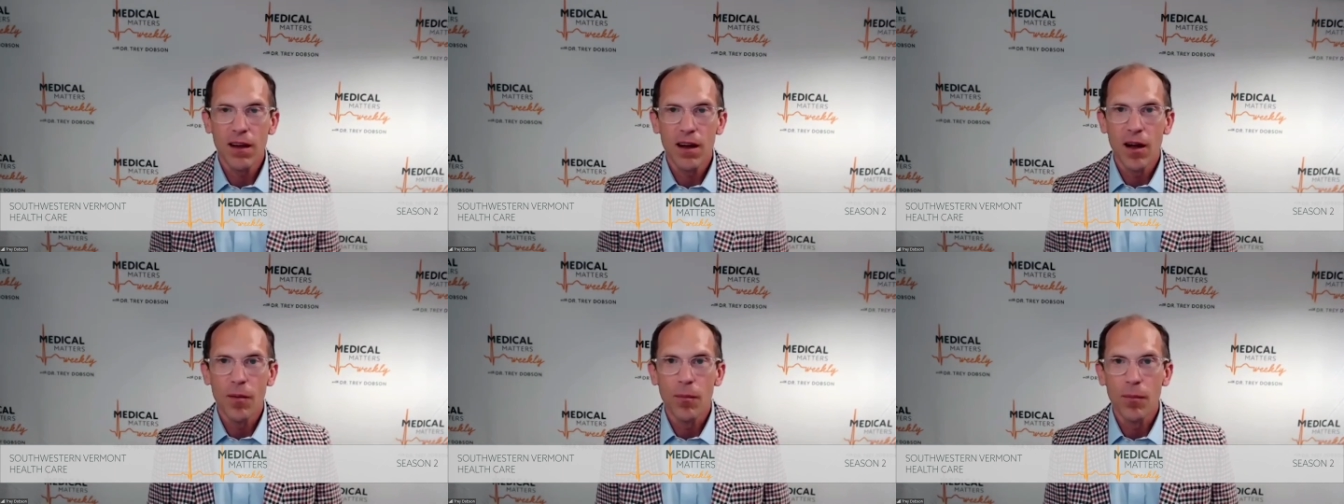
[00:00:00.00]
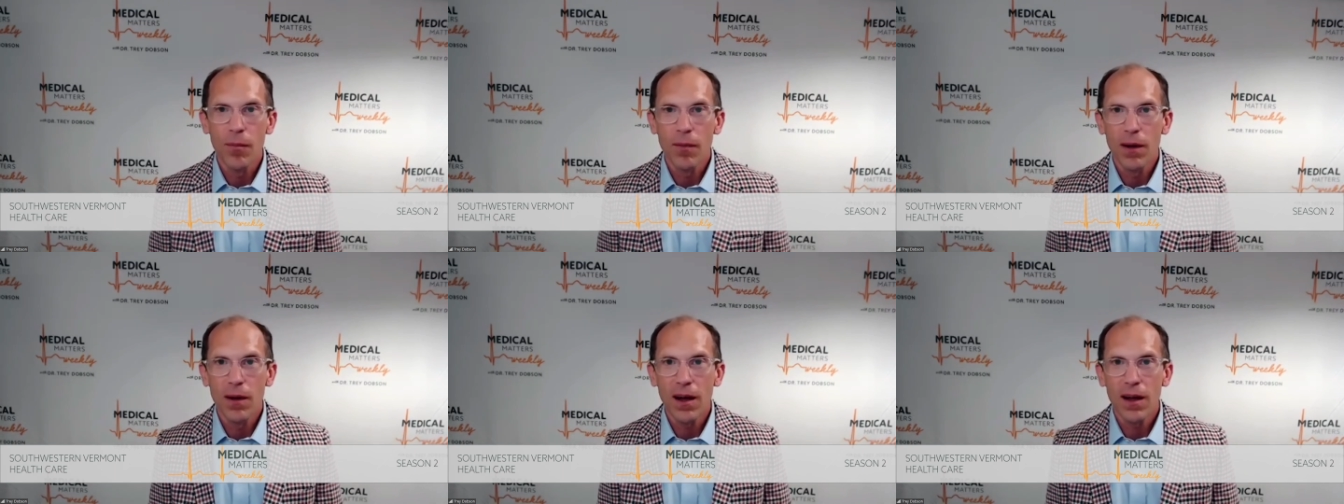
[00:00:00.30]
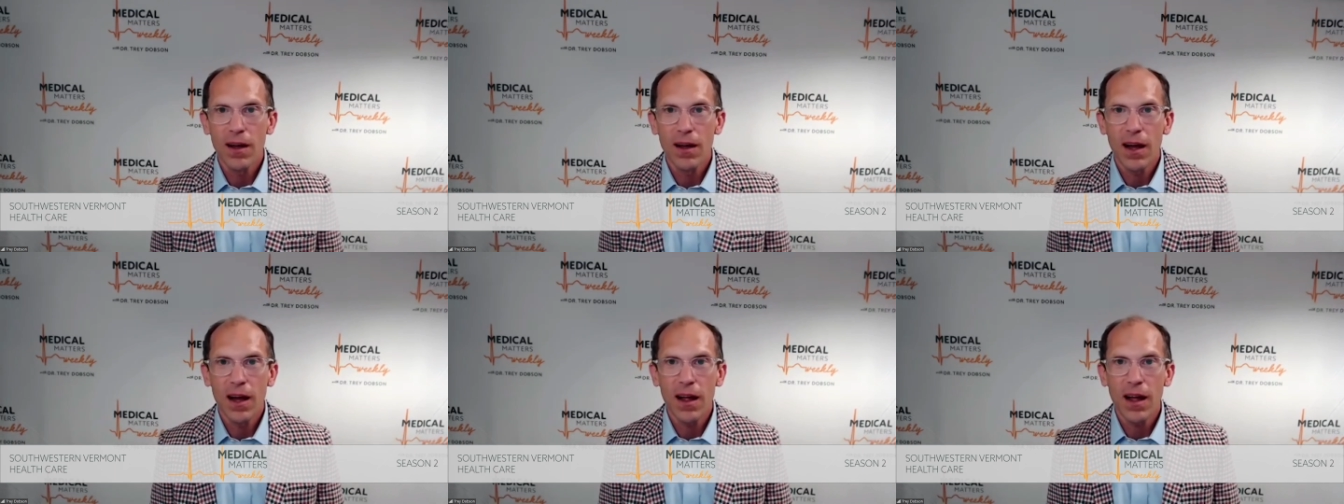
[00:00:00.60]
Um,
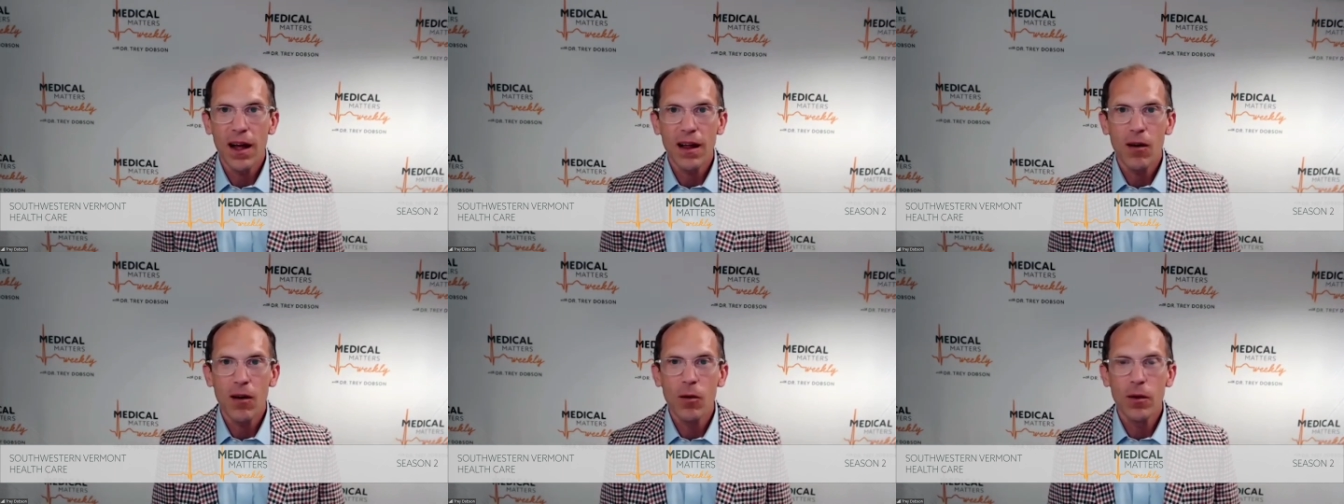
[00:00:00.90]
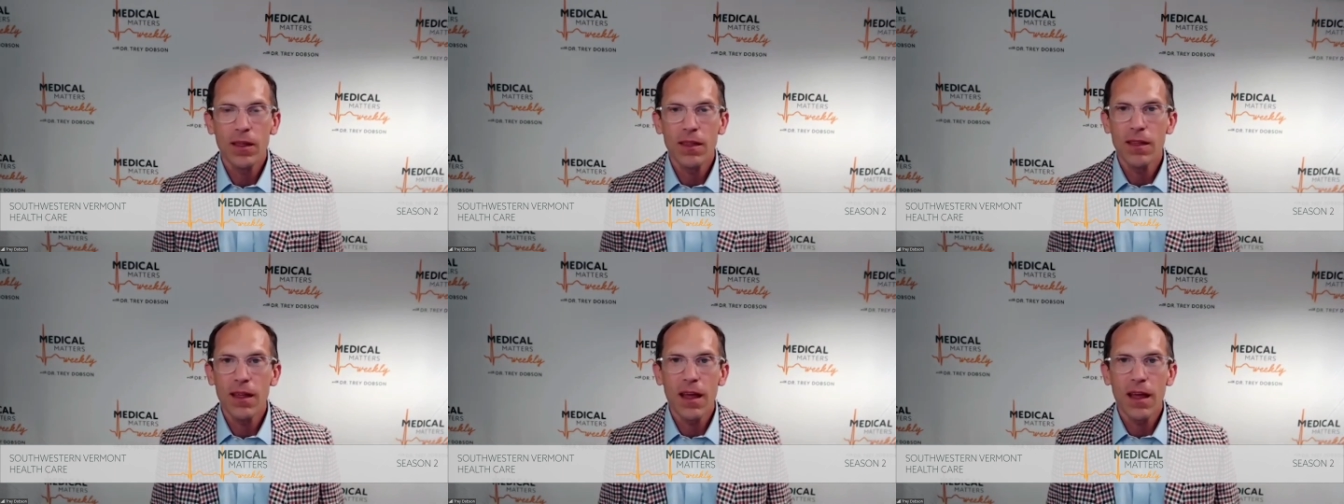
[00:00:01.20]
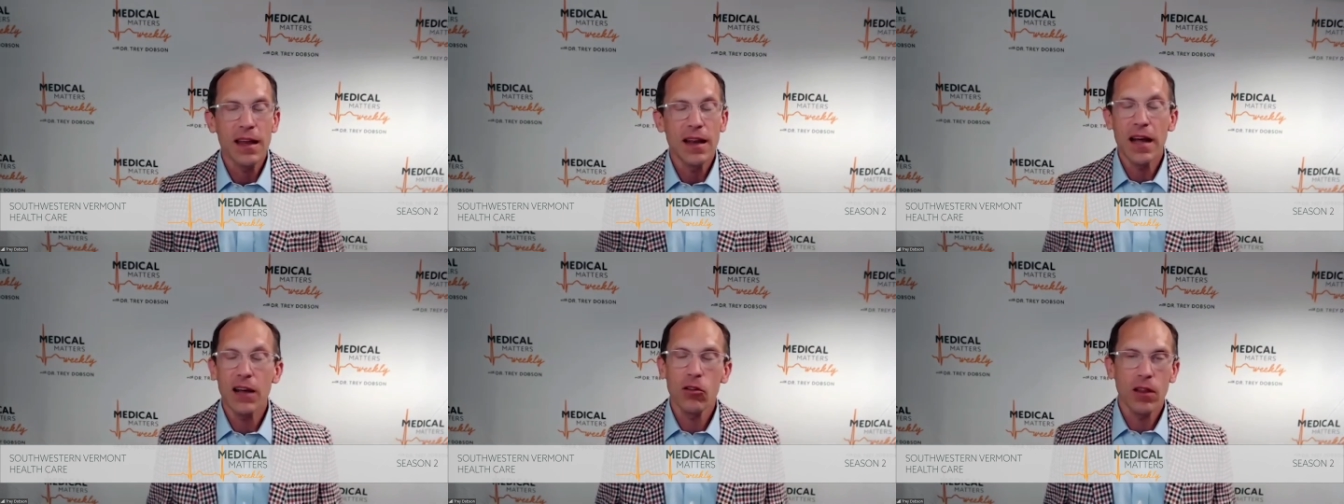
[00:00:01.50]
I, I, always
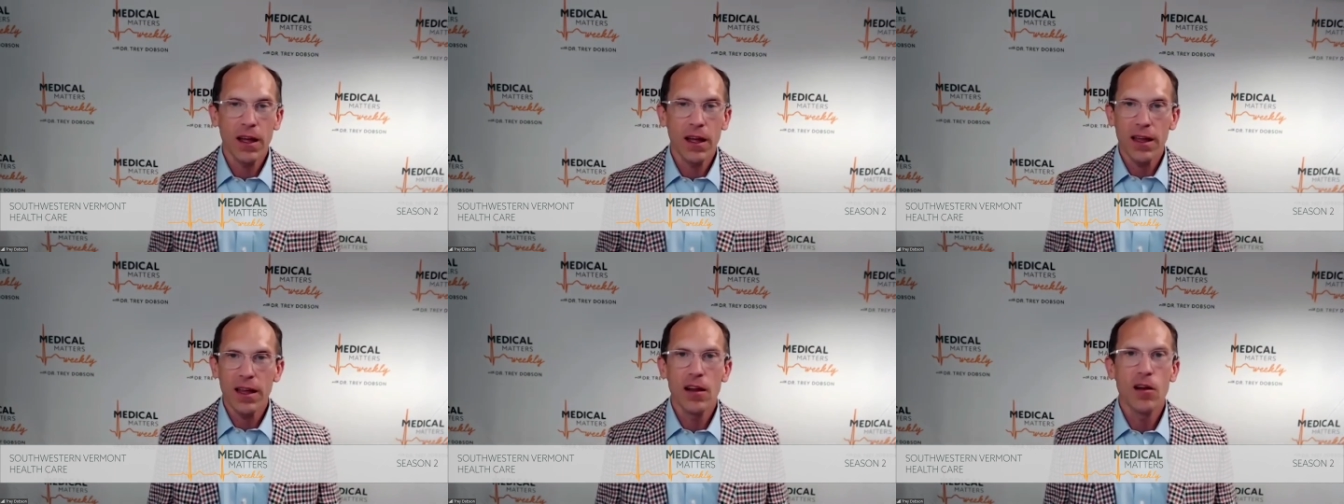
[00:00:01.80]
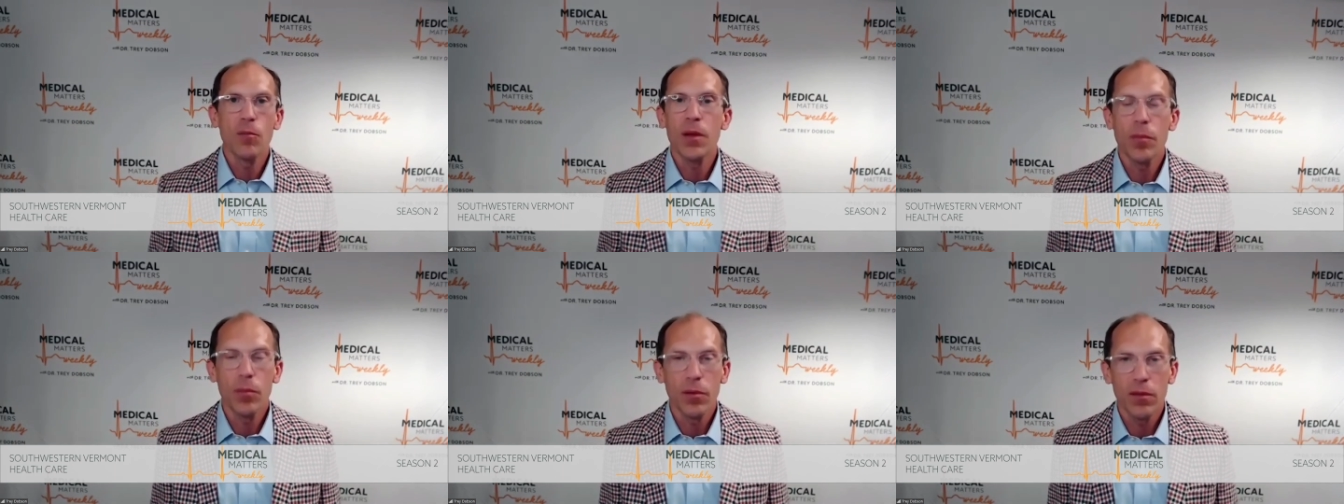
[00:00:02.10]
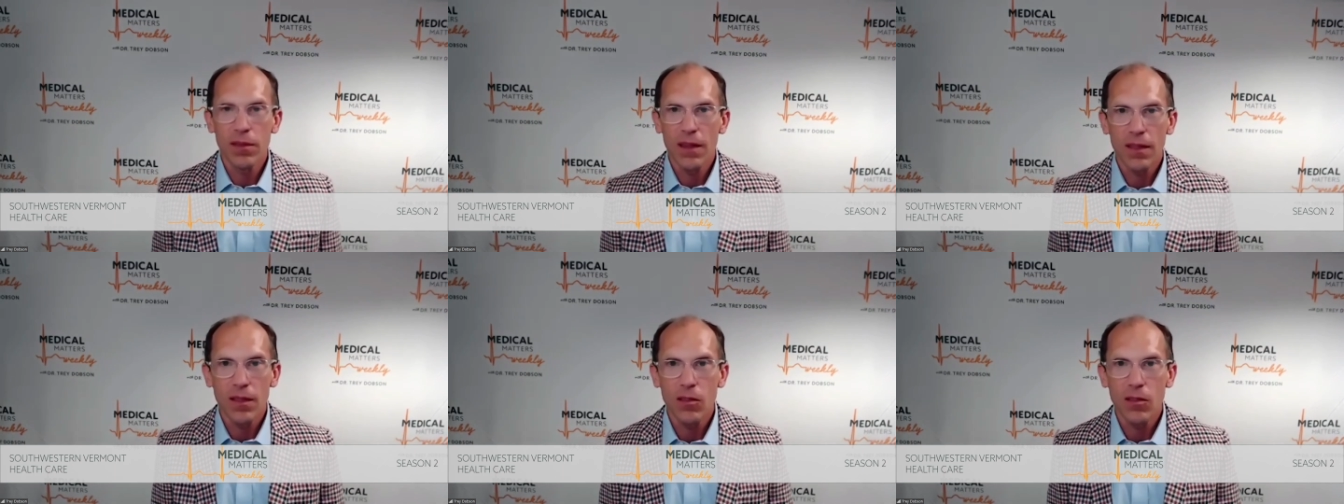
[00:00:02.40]
say, and actually I hear
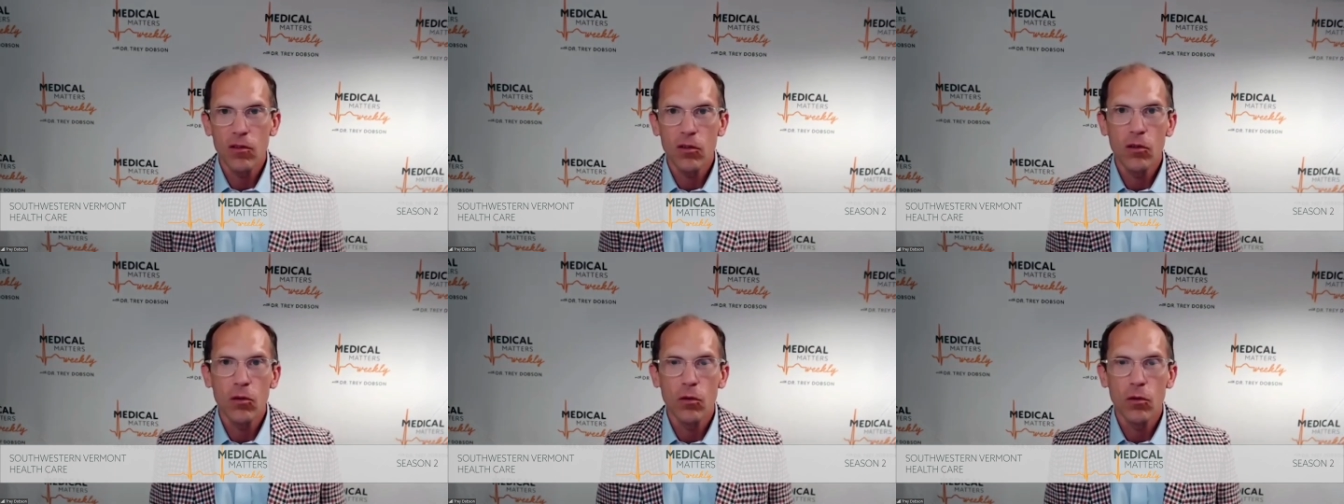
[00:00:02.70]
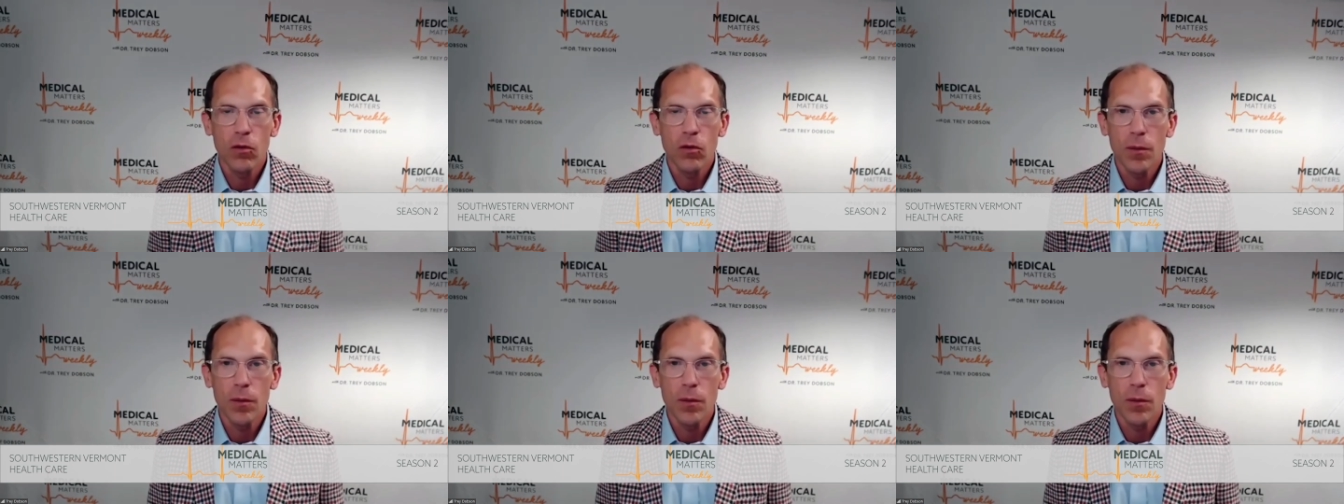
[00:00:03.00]
people say this too,